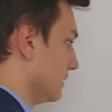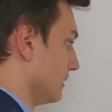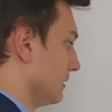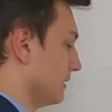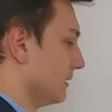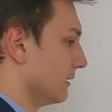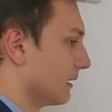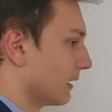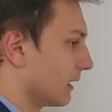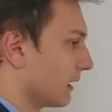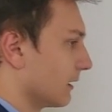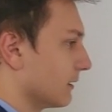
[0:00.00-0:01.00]

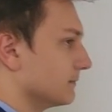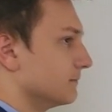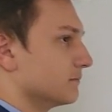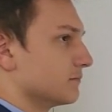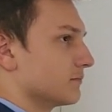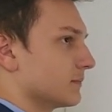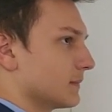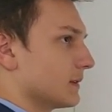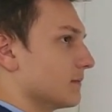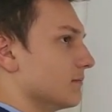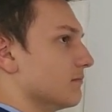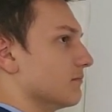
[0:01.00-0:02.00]
the,
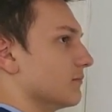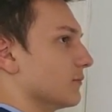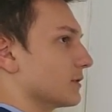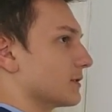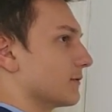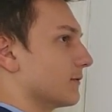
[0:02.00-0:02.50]
what's